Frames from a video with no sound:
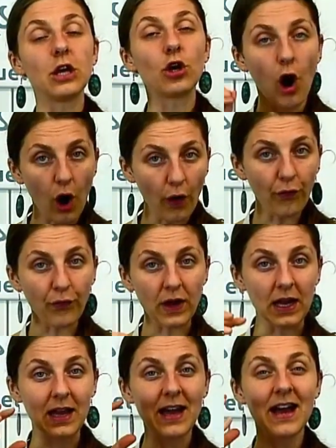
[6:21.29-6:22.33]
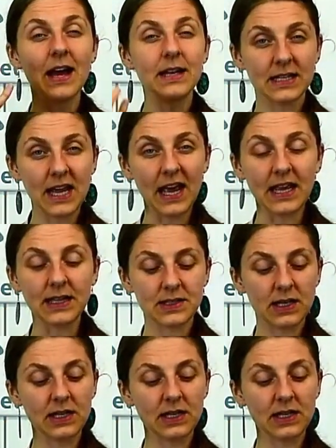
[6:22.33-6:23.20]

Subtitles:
coffee taste.